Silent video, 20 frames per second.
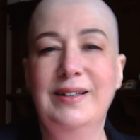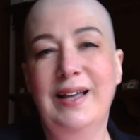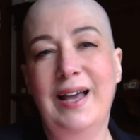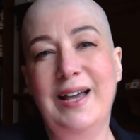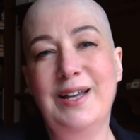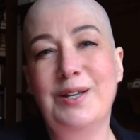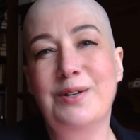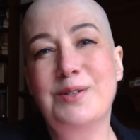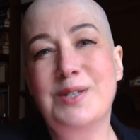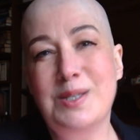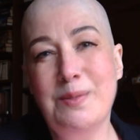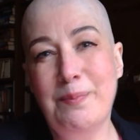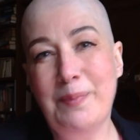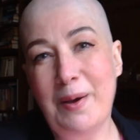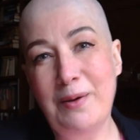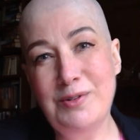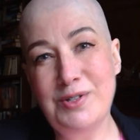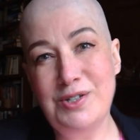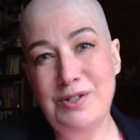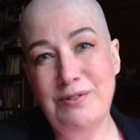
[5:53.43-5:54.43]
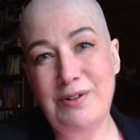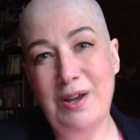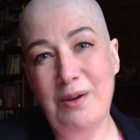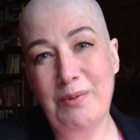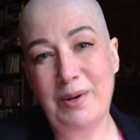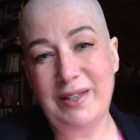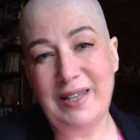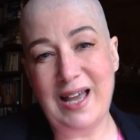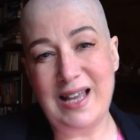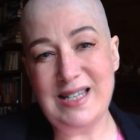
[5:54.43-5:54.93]
I don't suppose you know
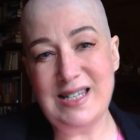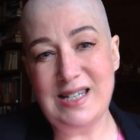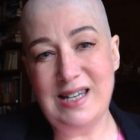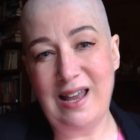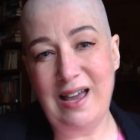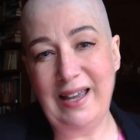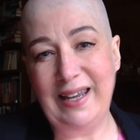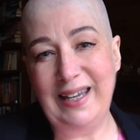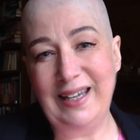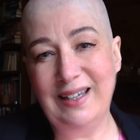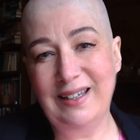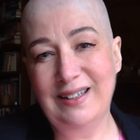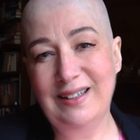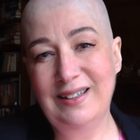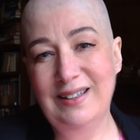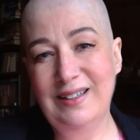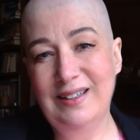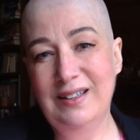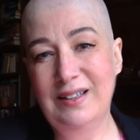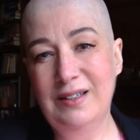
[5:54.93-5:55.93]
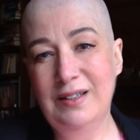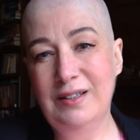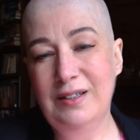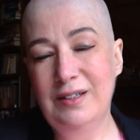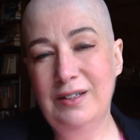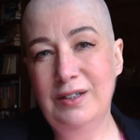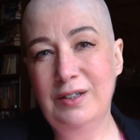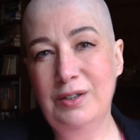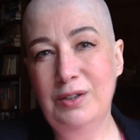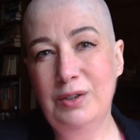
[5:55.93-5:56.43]
what that's like.
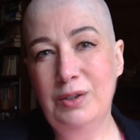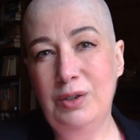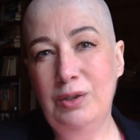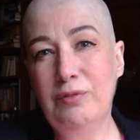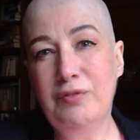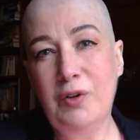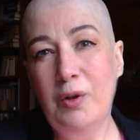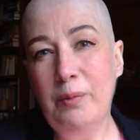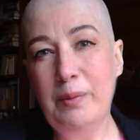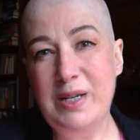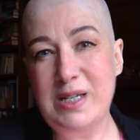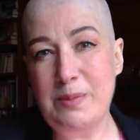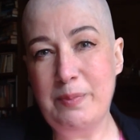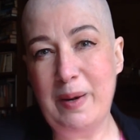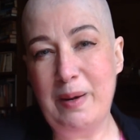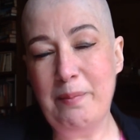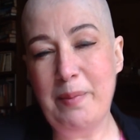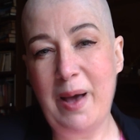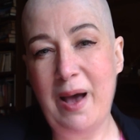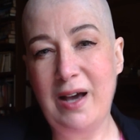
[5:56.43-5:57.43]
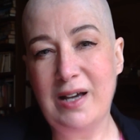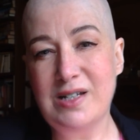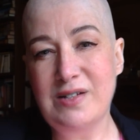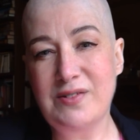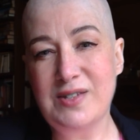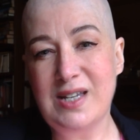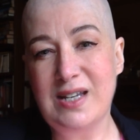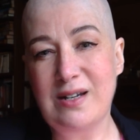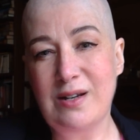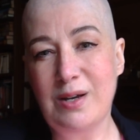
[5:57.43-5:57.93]
You've always been part of
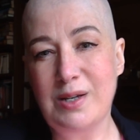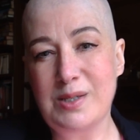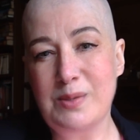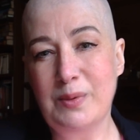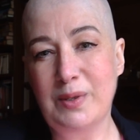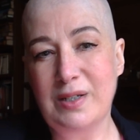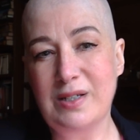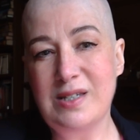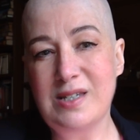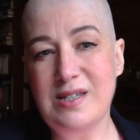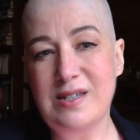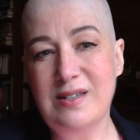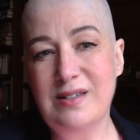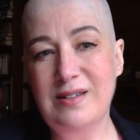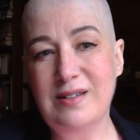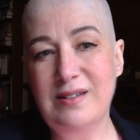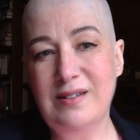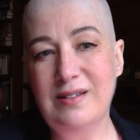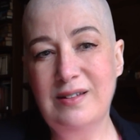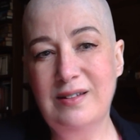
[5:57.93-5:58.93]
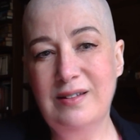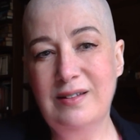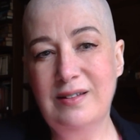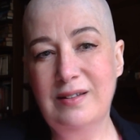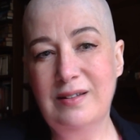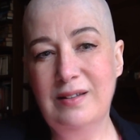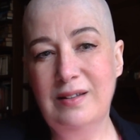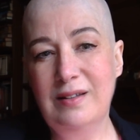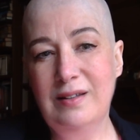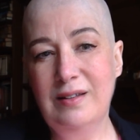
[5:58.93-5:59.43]
St. Oswald's.
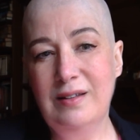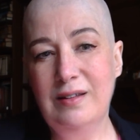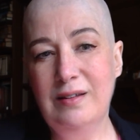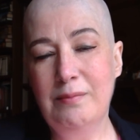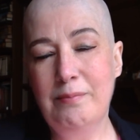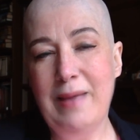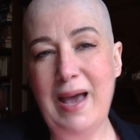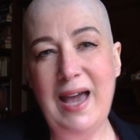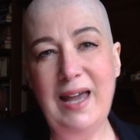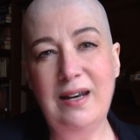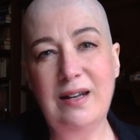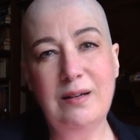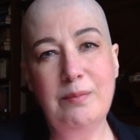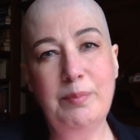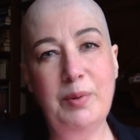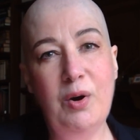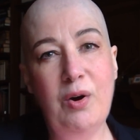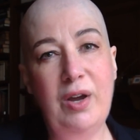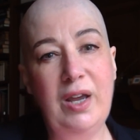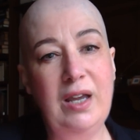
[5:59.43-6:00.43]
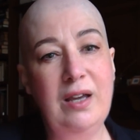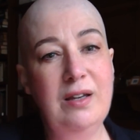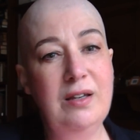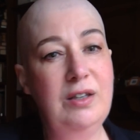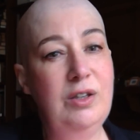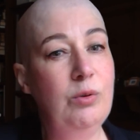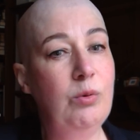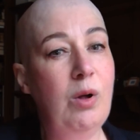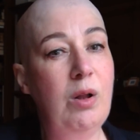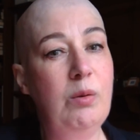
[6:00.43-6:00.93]
Man and boy,
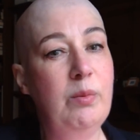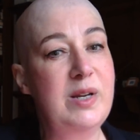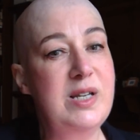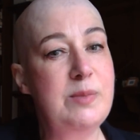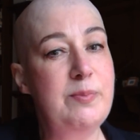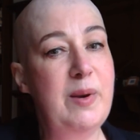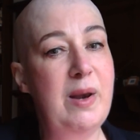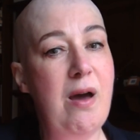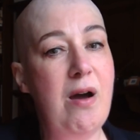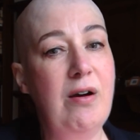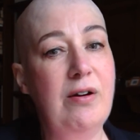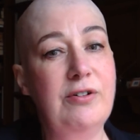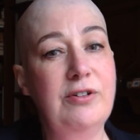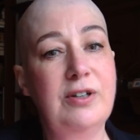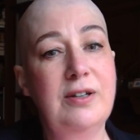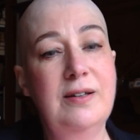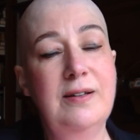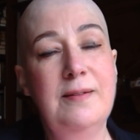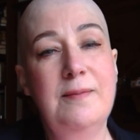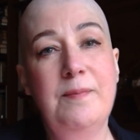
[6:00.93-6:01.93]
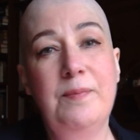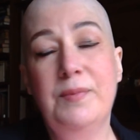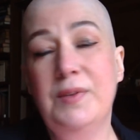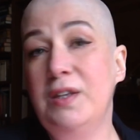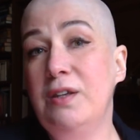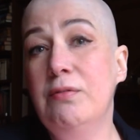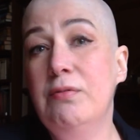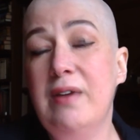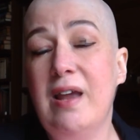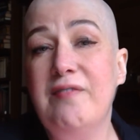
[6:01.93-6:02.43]
you always belonged.
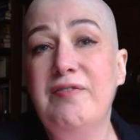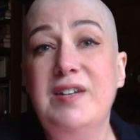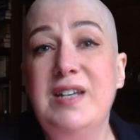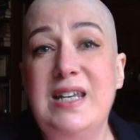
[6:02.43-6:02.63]
You never